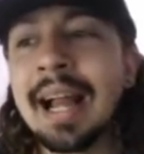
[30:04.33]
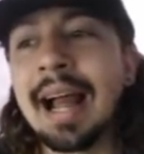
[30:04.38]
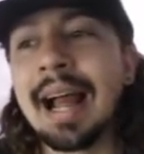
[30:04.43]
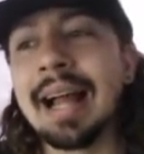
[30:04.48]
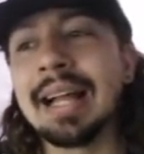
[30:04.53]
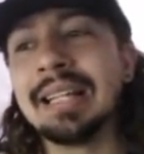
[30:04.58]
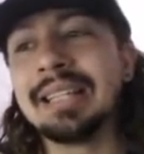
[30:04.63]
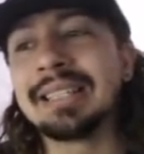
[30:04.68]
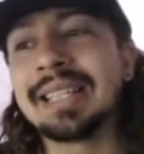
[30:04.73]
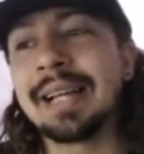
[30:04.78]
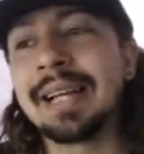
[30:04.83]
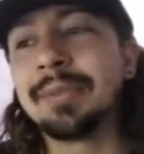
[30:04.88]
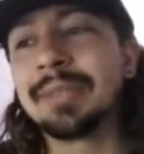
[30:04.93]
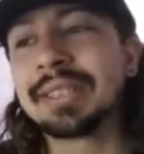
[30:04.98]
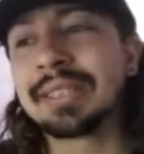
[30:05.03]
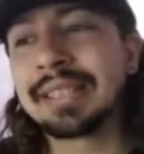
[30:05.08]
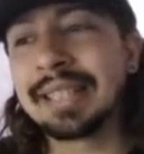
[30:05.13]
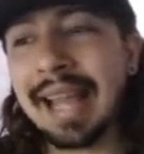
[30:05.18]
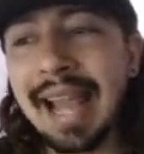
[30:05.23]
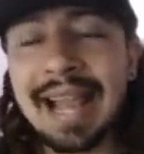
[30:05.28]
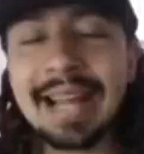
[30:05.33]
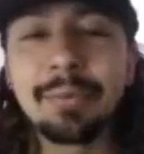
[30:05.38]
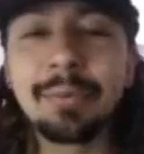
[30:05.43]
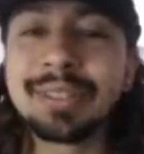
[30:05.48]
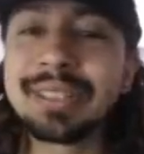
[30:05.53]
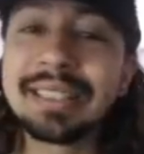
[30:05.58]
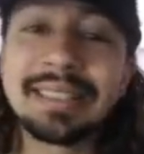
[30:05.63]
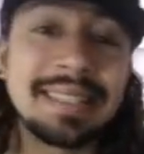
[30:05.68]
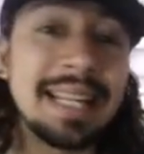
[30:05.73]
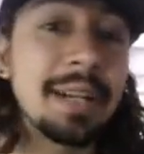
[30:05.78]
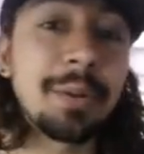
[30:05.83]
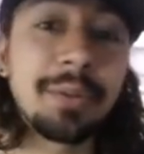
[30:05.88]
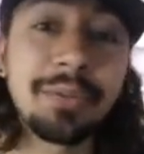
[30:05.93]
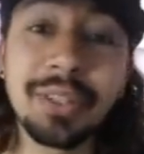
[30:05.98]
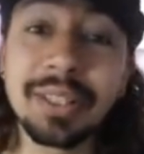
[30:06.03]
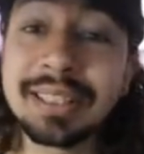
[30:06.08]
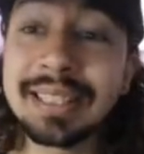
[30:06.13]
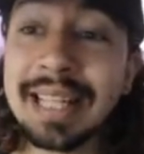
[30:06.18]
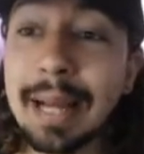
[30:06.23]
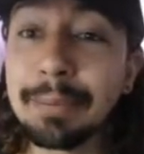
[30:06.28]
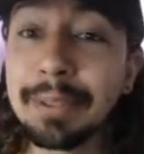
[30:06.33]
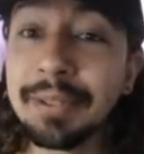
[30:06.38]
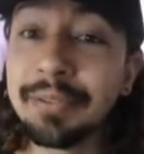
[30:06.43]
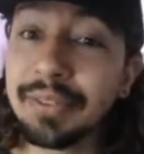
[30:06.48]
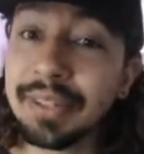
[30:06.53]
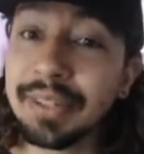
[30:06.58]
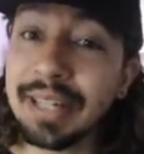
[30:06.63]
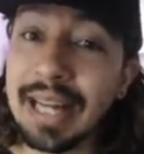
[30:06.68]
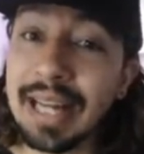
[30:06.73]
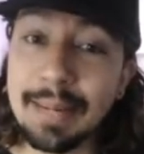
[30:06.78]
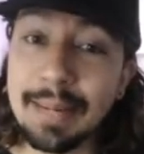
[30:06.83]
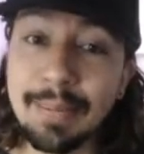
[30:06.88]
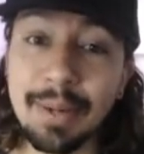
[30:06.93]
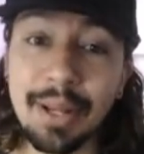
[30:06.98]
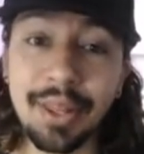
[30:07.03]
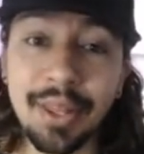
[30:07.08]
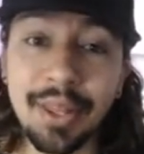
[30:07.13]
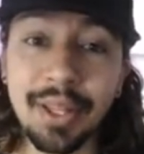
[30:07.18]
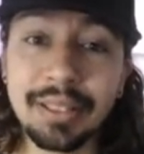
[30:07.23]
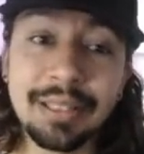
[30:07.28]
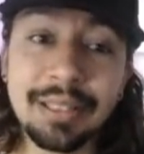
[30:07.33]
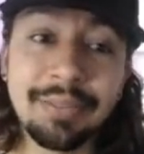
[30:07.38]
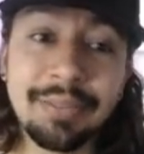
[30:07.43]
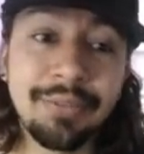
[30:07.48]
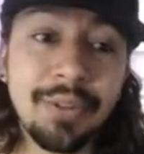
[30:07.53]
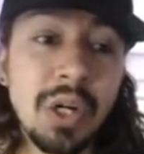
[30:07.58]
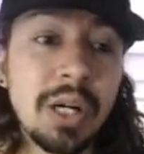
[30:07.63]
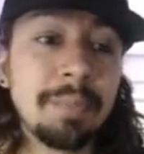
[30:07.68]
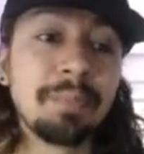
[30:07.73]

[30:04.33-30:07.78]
The same as Kane was the dead obvious captain for game week 34.